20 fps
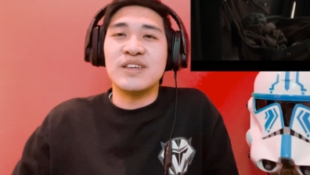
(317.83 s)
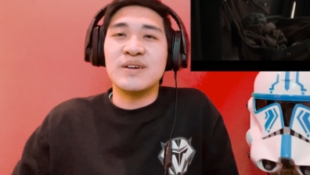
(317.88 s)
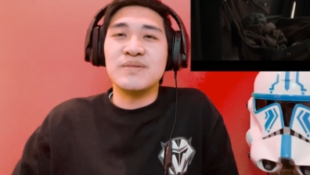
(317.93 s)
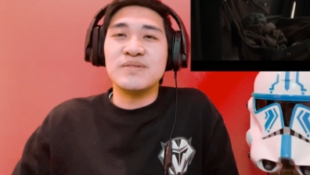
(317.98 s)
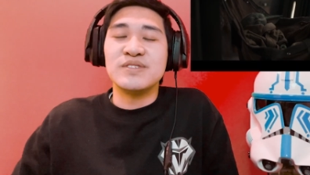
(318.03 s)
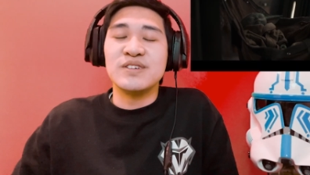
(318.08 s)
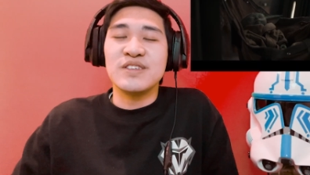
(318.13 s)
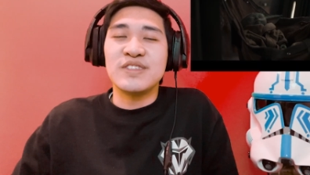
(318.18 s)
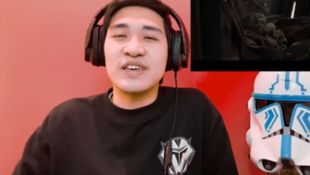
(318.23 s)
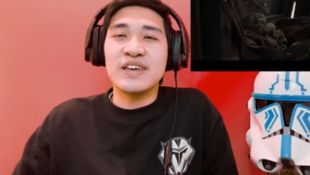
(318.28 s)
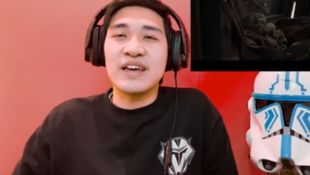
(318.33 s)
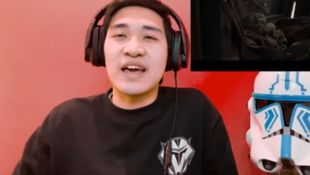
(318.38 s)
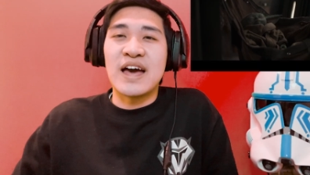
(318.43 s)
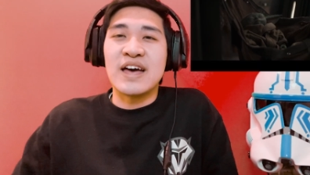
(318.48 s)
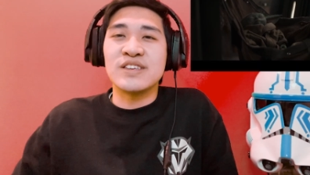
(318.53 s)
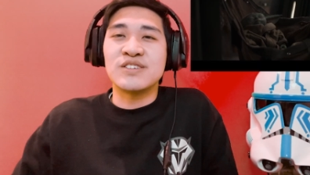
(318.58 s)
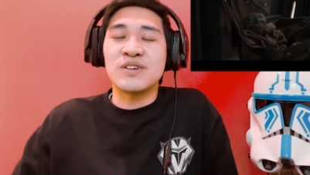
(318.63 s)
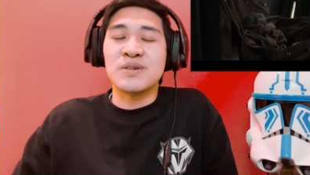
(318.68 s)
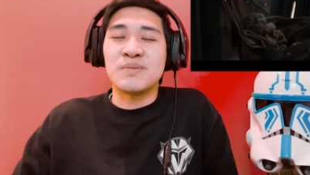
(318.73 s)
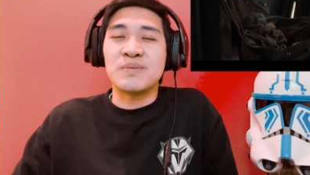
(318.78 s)
Do you think? Do you
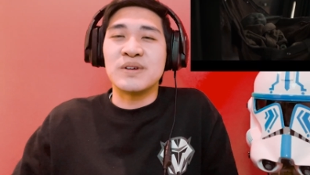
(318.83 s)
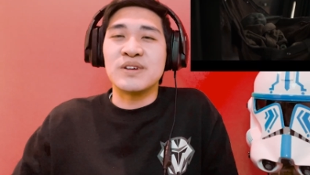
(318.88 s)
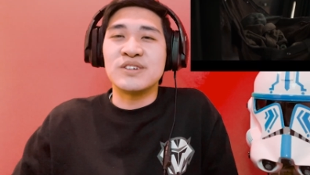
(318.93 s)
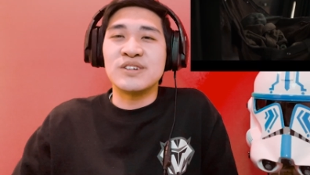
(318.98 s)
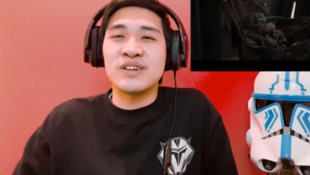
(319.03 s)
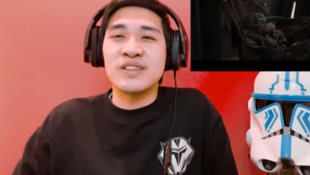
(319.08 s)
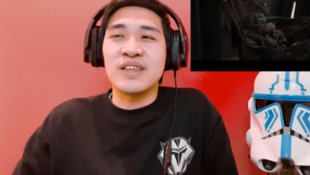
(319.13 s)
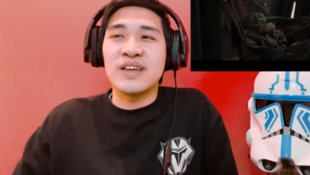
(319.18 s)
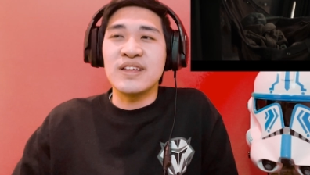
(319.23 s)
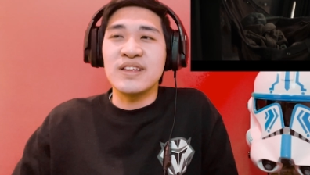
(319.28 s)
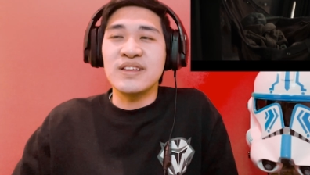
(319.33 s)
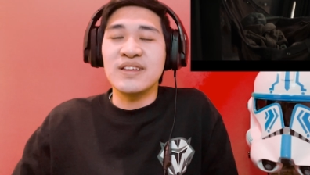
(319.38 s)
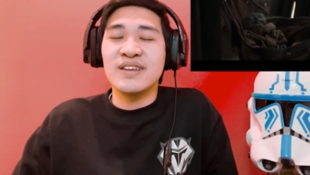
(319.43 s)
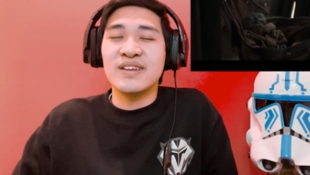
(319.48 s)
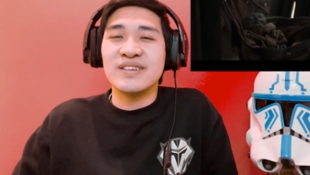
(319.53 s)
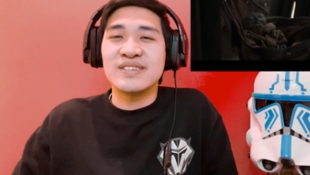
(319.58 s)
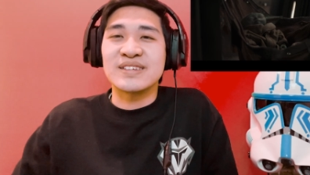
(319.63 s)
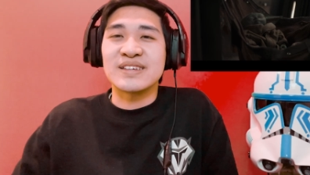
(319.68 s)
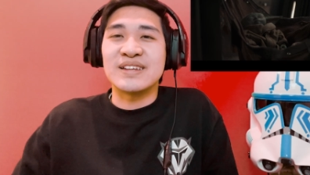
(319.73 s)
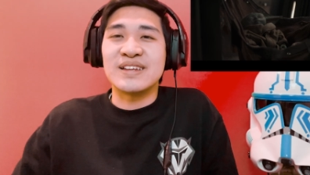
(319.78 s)
think Ezra Bridger
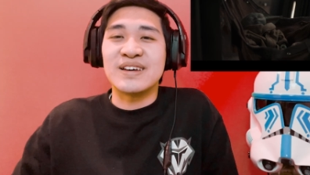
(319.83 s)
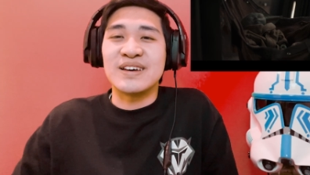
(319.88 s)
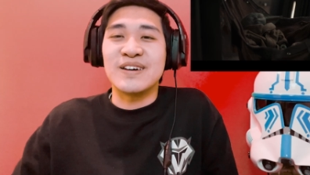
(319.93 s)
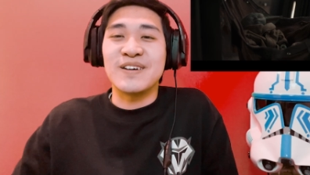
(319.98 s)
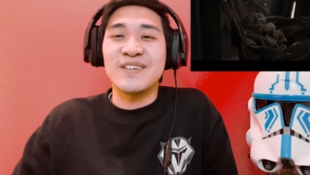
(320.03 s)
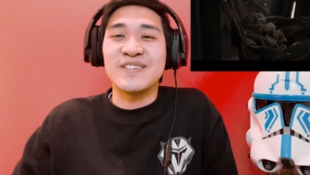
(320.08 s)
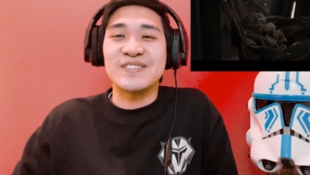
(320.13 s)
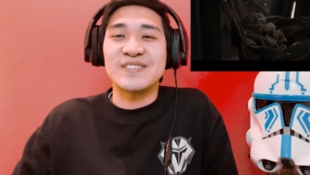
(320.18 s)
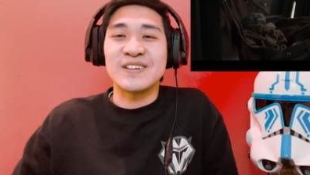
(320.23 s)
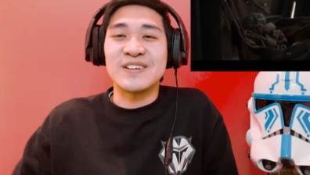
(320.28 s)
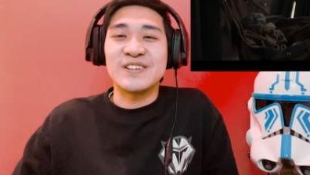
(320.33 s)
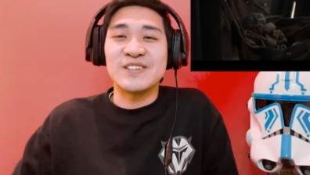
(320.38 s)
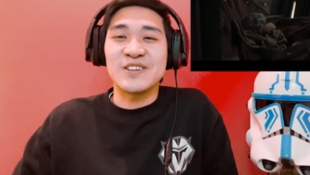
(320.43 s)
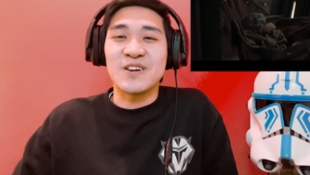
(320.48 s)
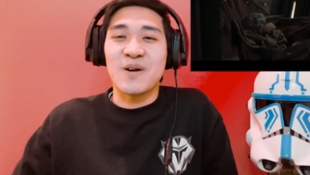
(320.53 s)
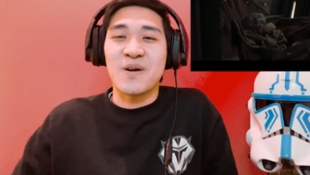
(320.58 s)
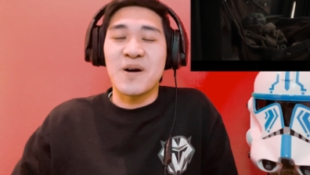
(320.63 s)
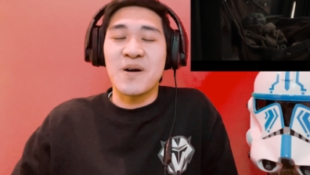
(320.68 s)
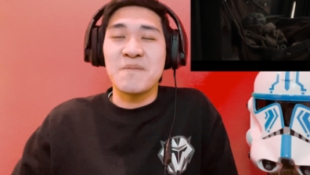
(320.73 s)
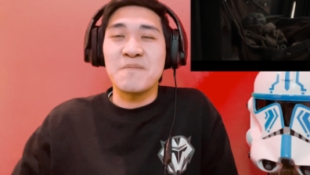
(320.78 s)
then is gonna is
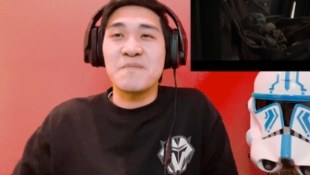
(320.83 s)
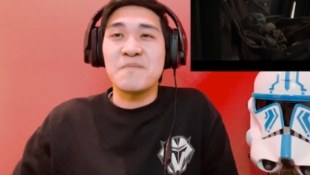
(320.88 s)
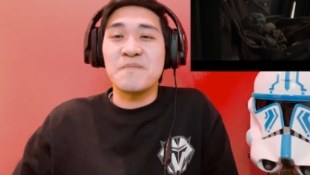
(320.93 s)
gonna show